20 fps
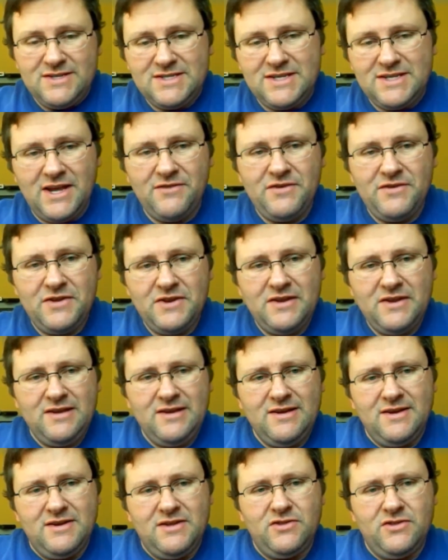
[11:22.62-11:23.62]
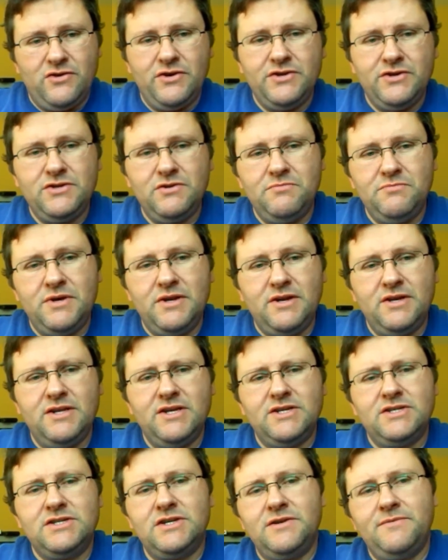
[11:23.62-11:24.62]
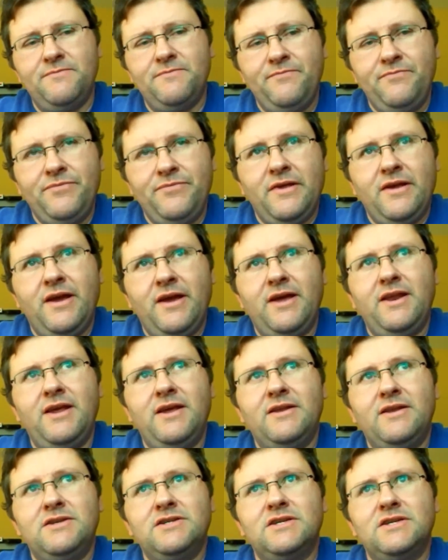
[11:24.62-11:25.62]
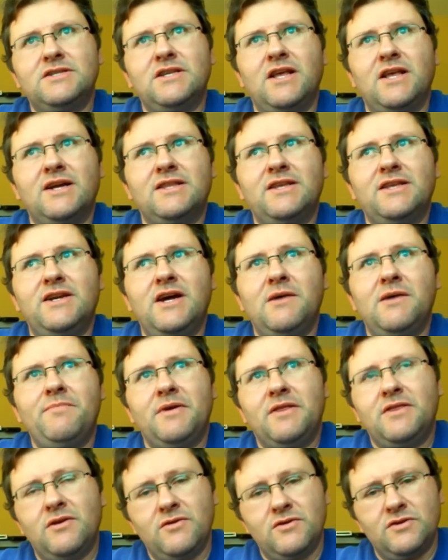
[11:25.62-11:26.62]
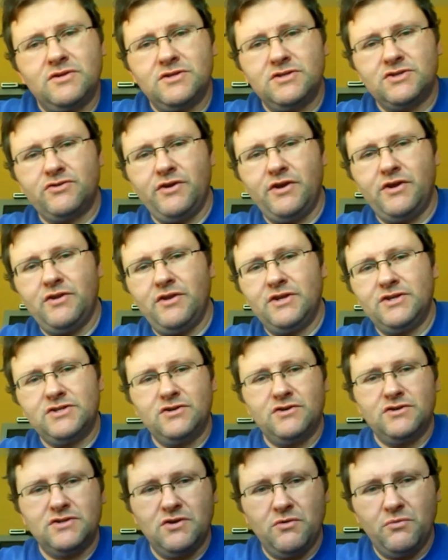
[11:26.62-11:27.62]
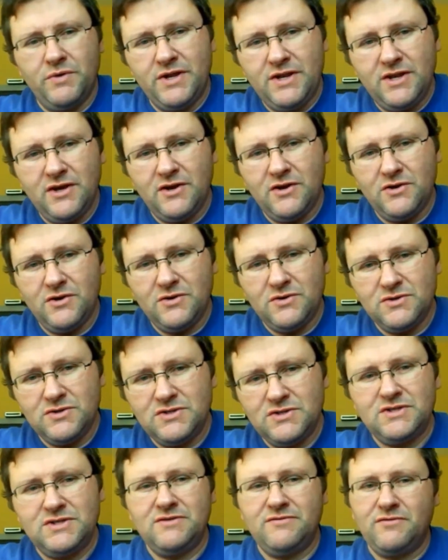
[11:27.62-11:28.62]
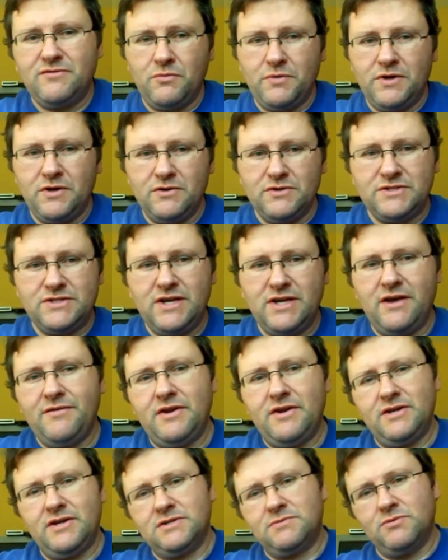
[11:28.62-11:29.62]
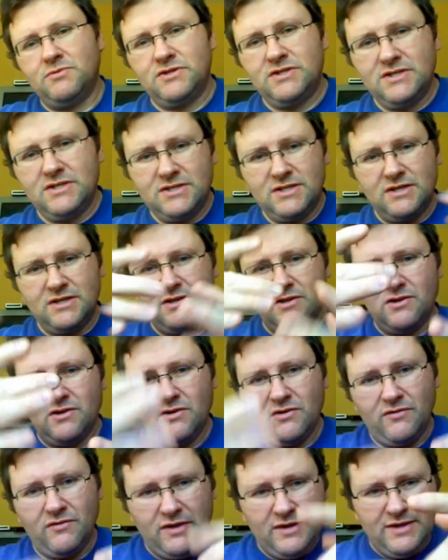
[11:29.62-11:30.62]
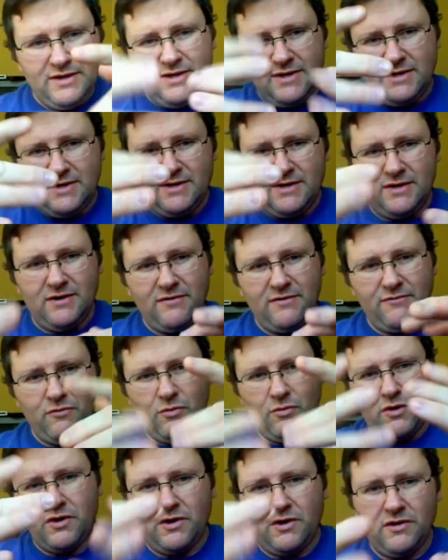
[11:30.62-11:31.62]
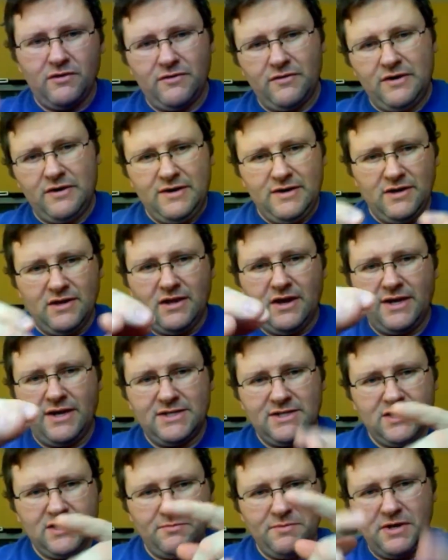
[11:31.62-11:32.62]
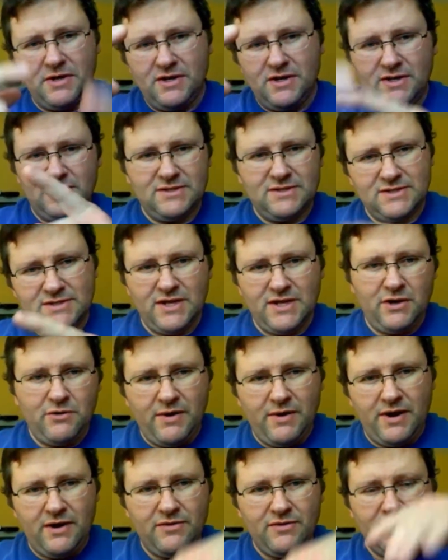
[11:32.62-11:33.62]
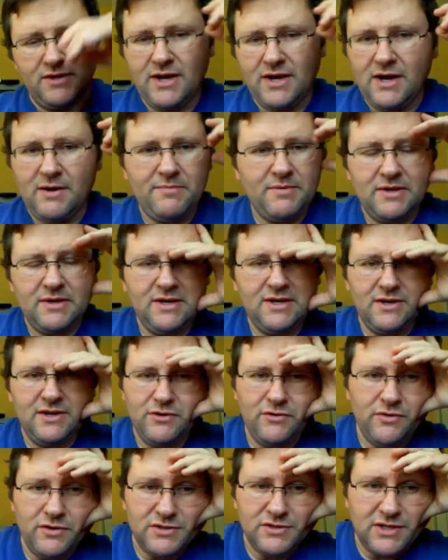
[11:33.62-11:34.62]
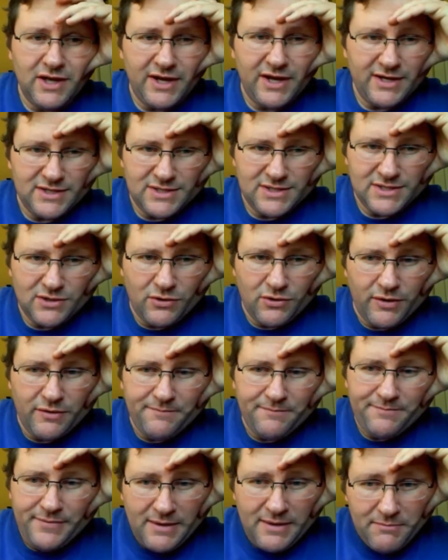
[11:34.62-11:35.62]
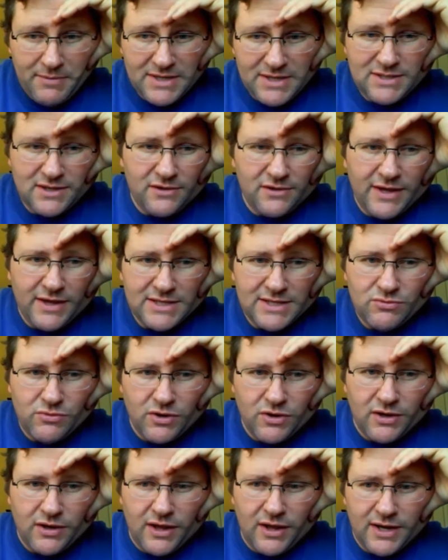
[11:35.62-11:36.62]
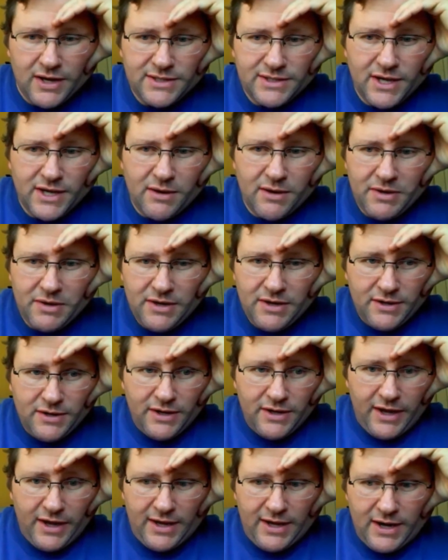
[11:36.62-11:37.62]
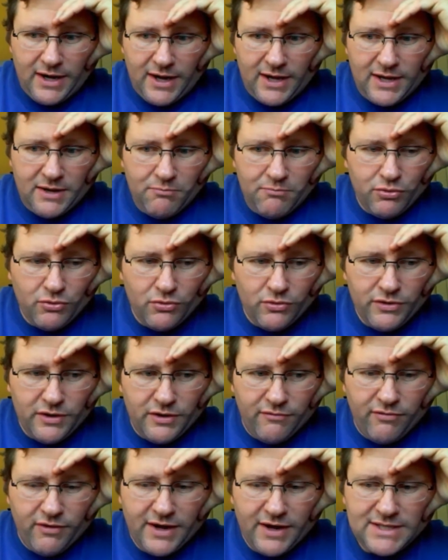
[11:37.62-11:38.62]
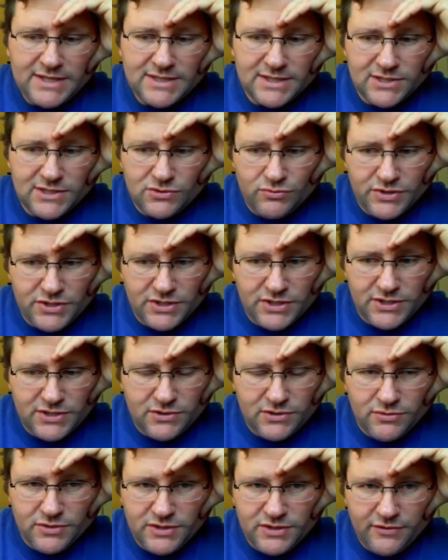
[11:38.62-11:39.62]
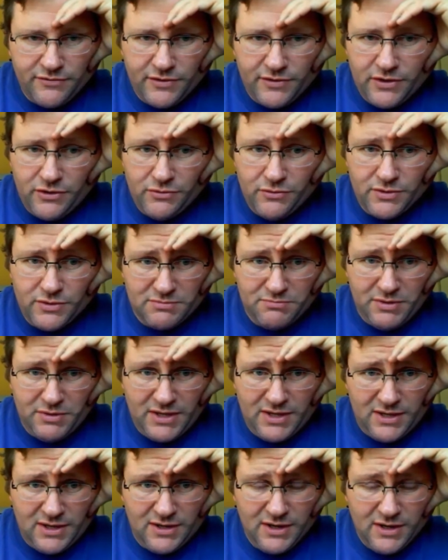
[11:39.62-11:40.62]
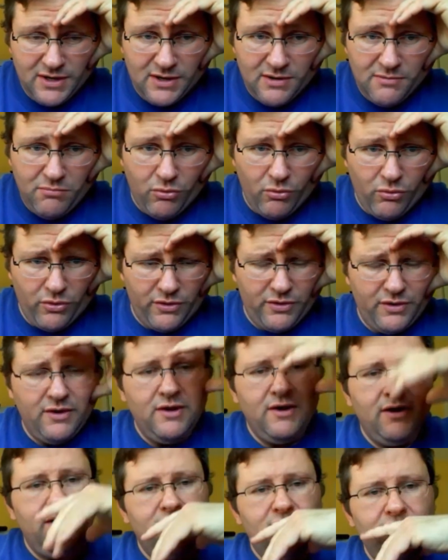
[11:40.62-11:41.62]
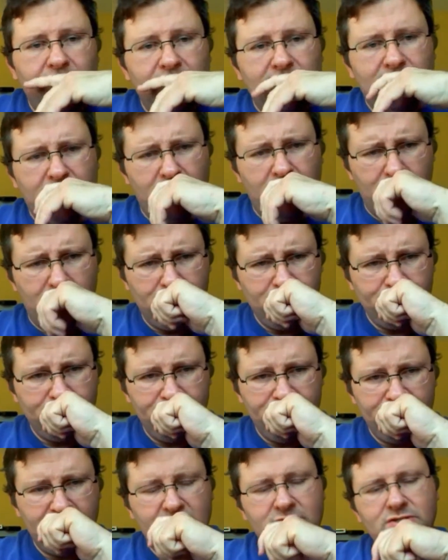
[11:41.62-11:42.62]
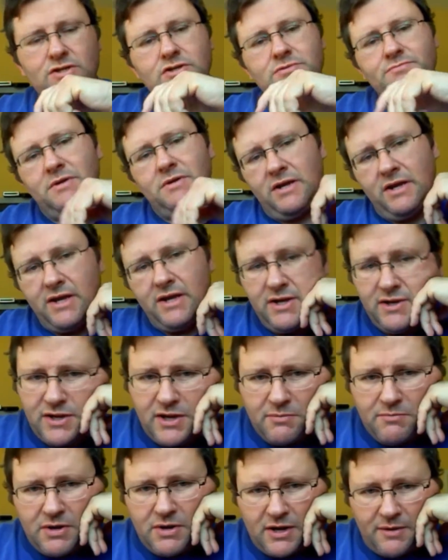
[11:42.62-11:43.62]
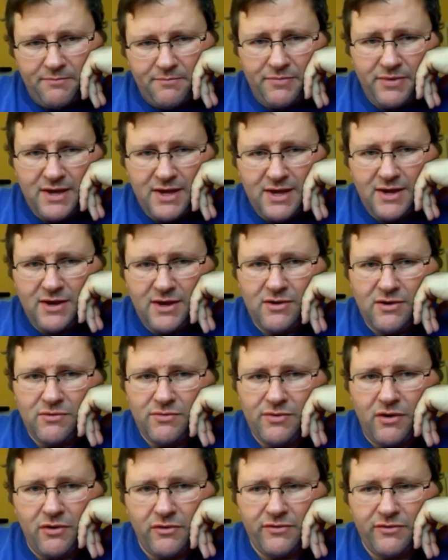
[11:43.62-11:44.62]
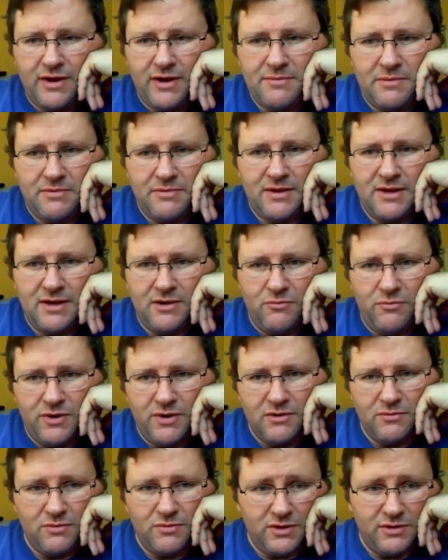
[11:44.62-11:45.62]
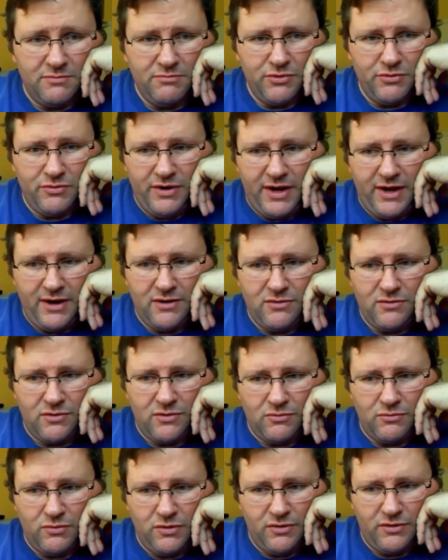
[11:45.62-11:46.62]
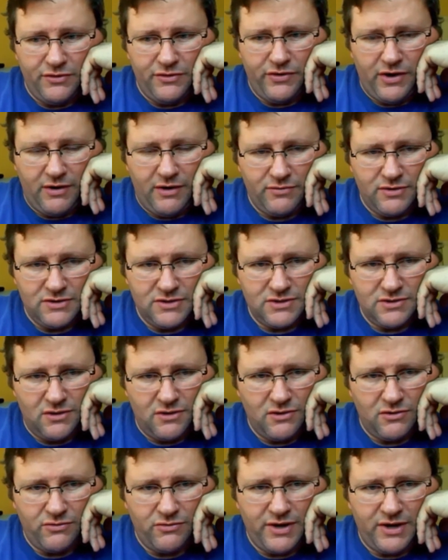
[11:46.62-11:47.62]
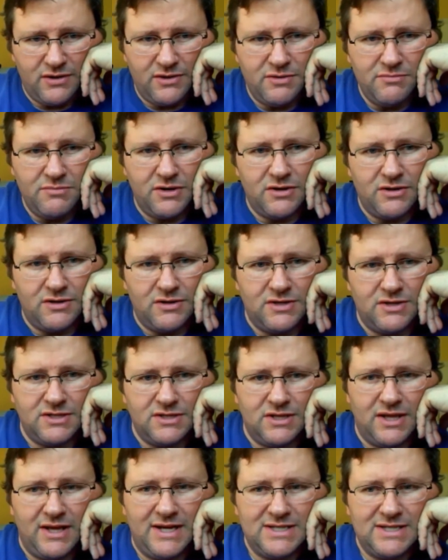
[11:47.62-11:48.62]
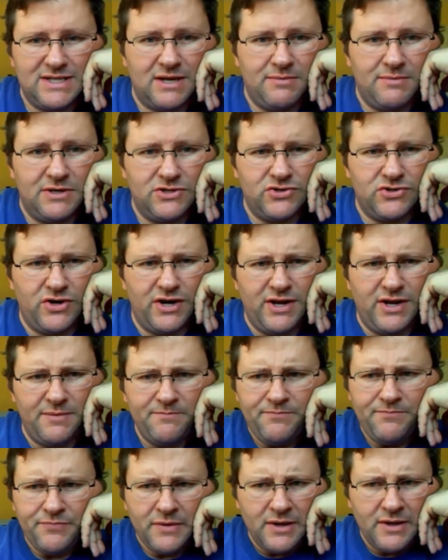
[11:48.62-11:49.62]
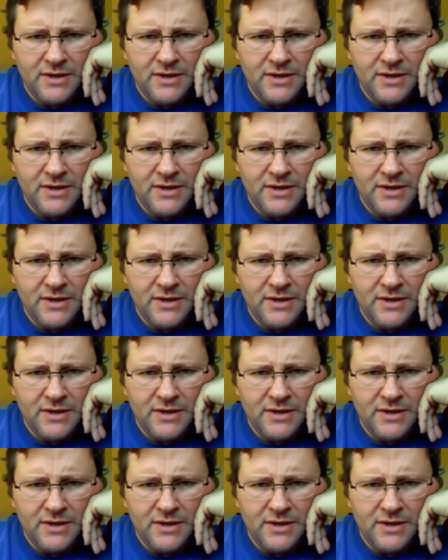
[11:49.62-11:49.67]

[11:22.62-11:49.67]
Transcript: 7 32-bit edition, and it just locked it up at the screen that shows the Windows for Windows 7, and you're supposed to see the little 4-color lights come in and zing around the top. It didn't do those lights, so basically that's where it locked up, and I had to pull the device and switch it to a different USB port to get it to come up. Now the whole time I'm thinking, well, will it boot now, or will the driver install correctly? Because the last time I tried it,